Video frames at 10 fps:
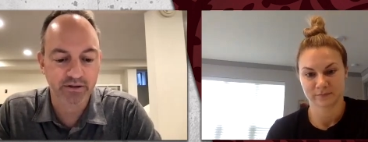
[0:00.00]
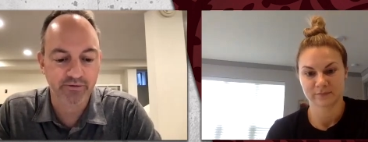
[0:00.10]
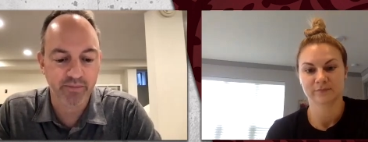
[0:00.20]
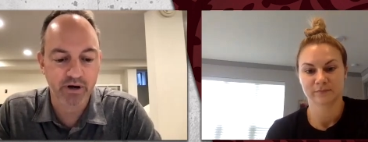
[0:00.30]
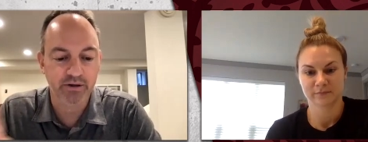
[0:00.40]
Speaker 1: from
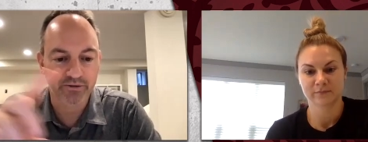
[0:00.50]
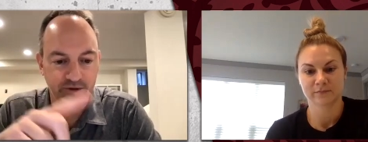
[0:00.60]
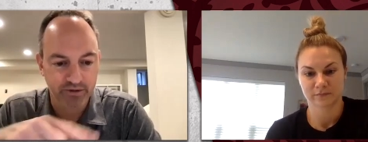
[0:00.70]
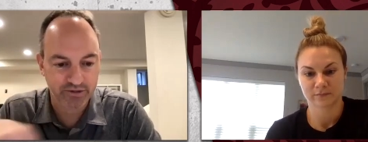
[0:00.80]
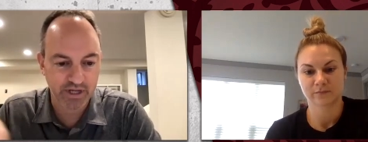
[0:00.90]
Maryland, still
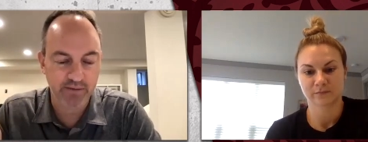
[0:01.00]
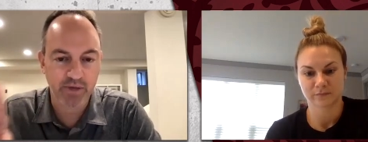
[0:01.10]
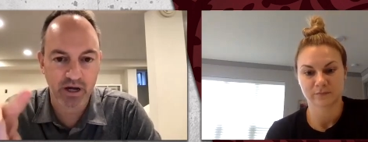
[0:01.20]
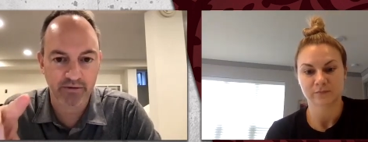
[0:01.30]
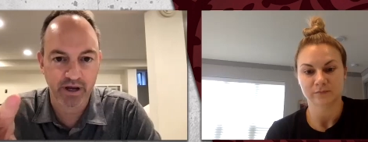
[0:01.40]
the same
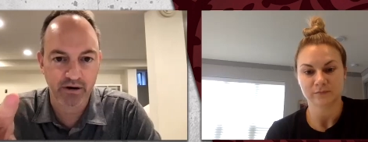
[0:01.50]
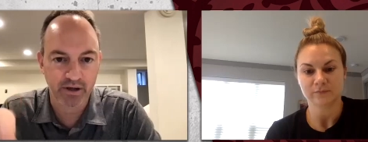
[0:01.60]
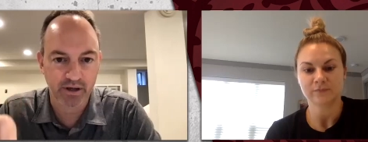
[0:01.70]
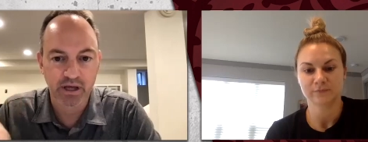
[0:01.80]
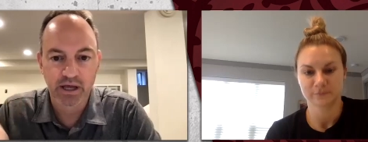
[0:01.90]
kind of area.